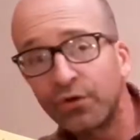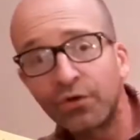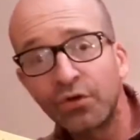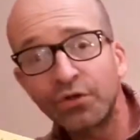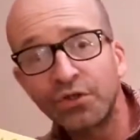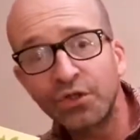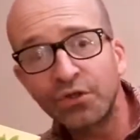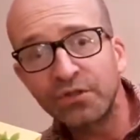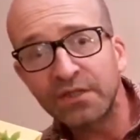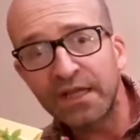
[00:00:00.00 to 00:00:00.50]

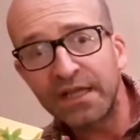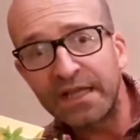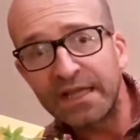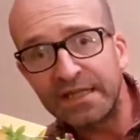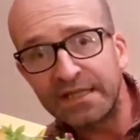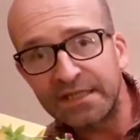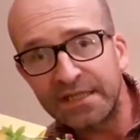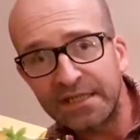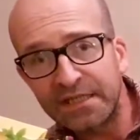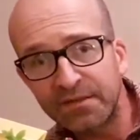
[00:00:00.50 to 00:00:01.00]
could use a
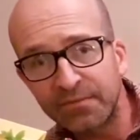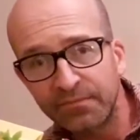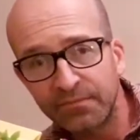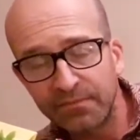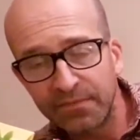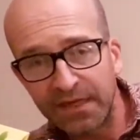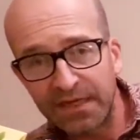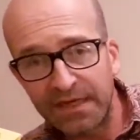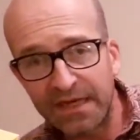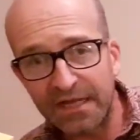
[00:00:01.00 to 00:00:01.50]
heated
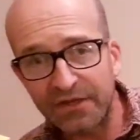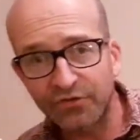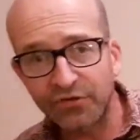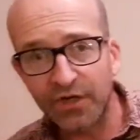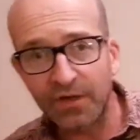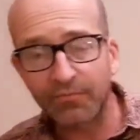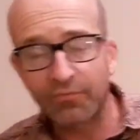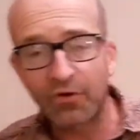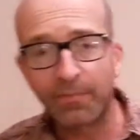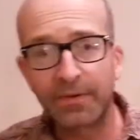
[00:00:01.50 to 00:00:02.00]

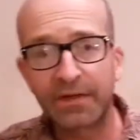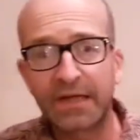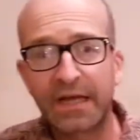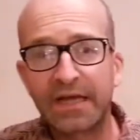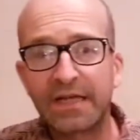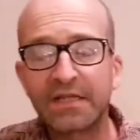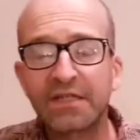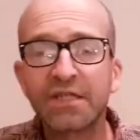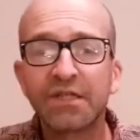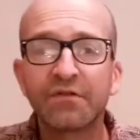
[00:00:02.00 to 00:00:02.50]
electric
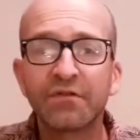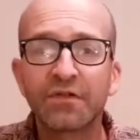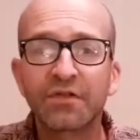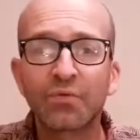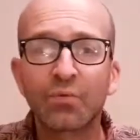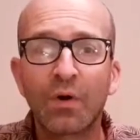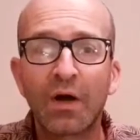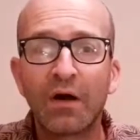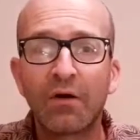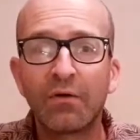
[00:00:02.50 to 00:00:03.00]
propagator as
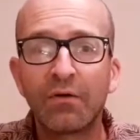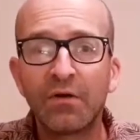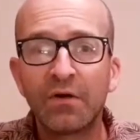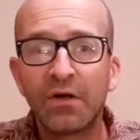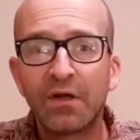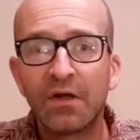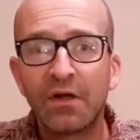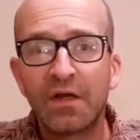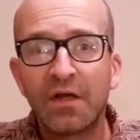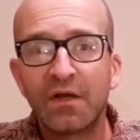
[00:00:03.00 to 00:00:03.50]
well.
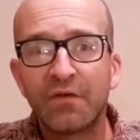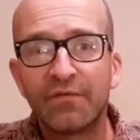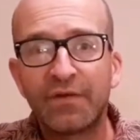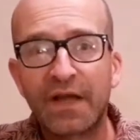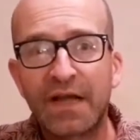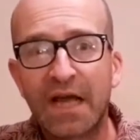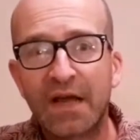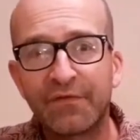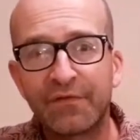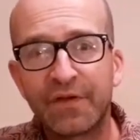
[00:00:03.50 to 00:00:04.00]
They
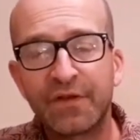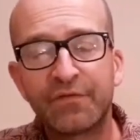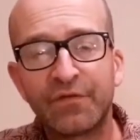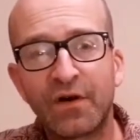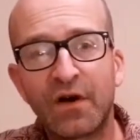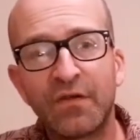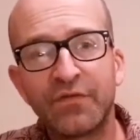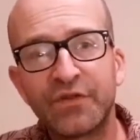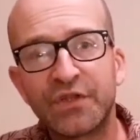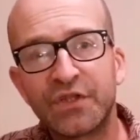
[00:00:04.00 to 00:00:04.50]
have the
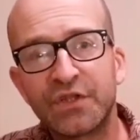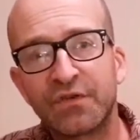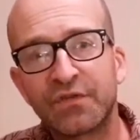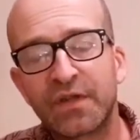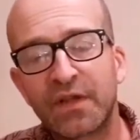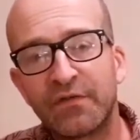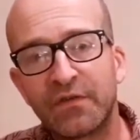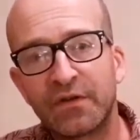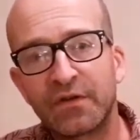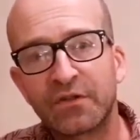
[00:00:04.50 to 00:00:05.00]
advantage of
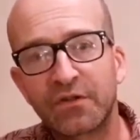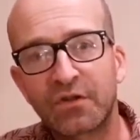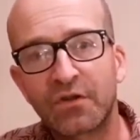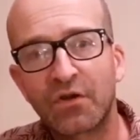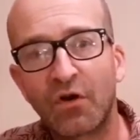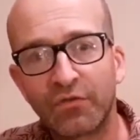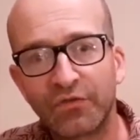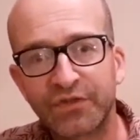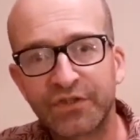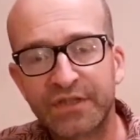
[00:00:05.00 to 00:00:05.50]
giving a
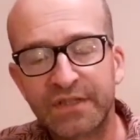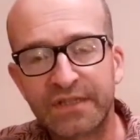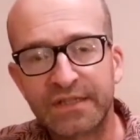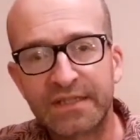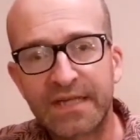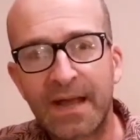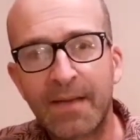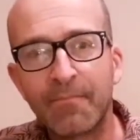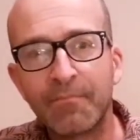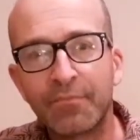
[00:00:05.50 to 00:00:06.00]
constant
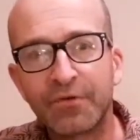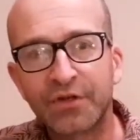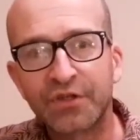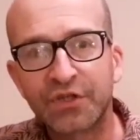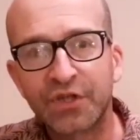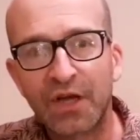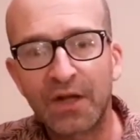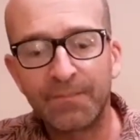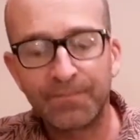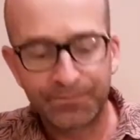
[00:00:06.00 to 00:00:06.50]

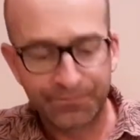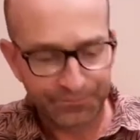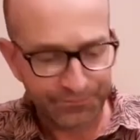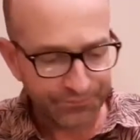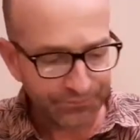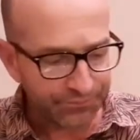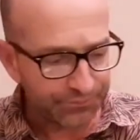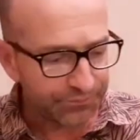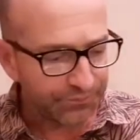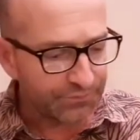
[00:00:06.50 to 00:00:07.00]
temperature.
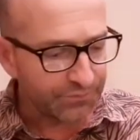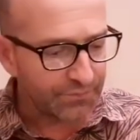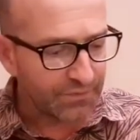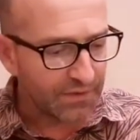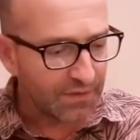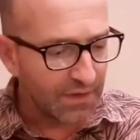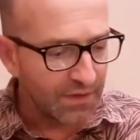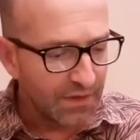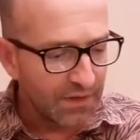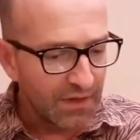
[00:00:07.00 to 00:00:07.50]

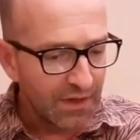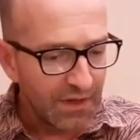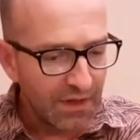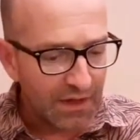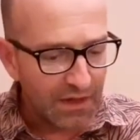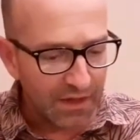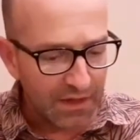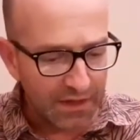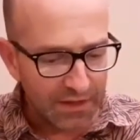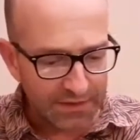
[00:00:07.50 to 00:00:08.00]

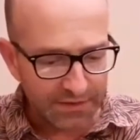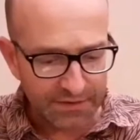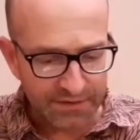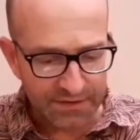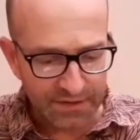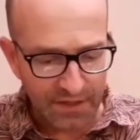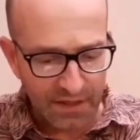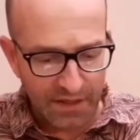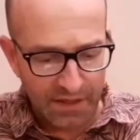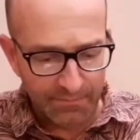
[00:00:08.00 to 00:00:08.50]
And
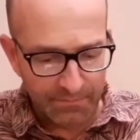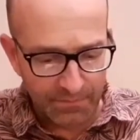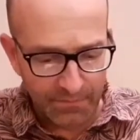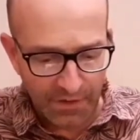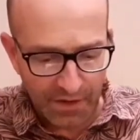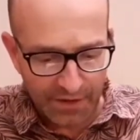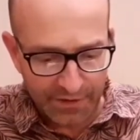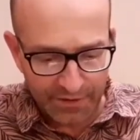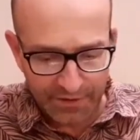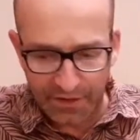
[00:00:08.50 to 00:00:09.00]

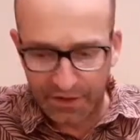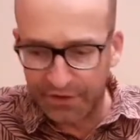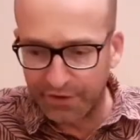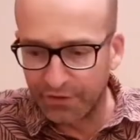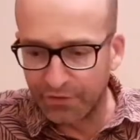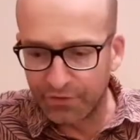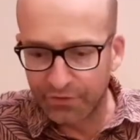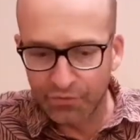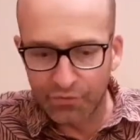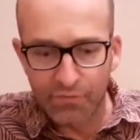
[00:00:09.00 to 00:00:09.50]
I
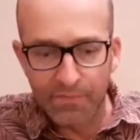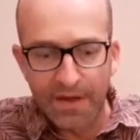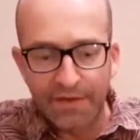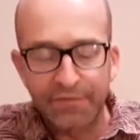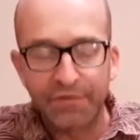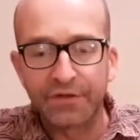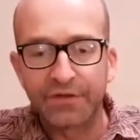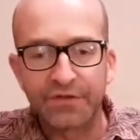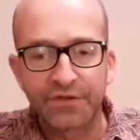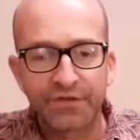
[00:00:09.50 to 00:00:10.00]
use all
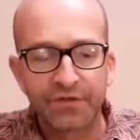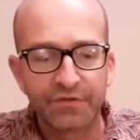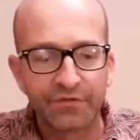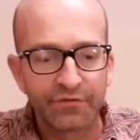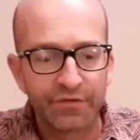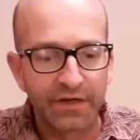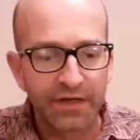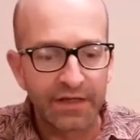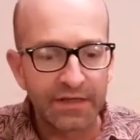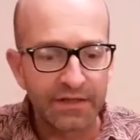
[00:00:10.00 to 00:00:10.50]
methods
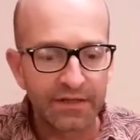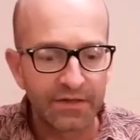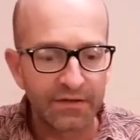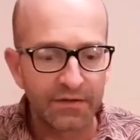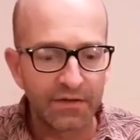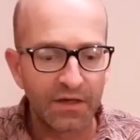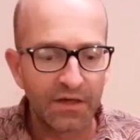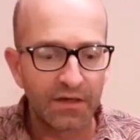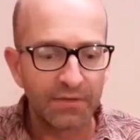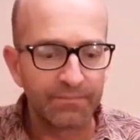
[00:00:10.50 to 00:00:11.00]
really
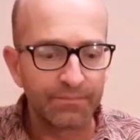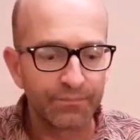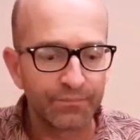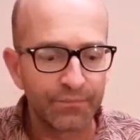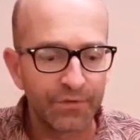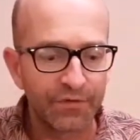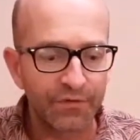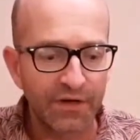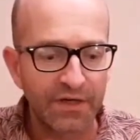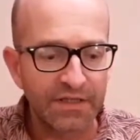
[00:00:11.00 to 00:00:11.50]

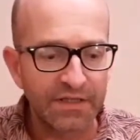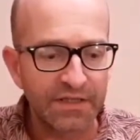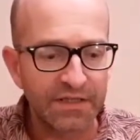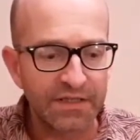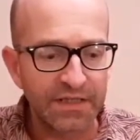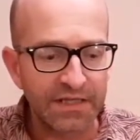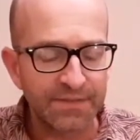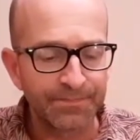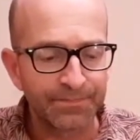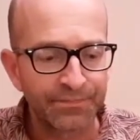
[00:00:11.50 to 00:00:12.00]
with great
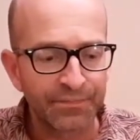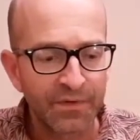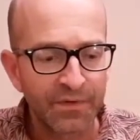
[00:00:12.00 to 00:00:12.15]
success.